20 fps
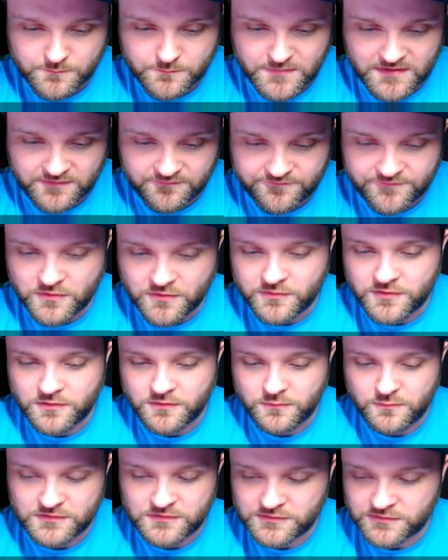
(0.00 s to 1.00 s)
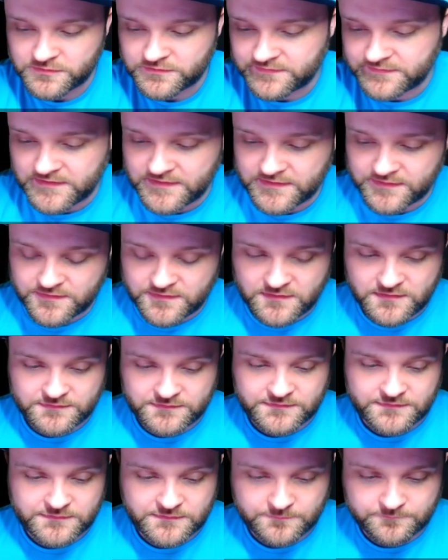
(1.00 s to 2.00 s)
my photo looks like this.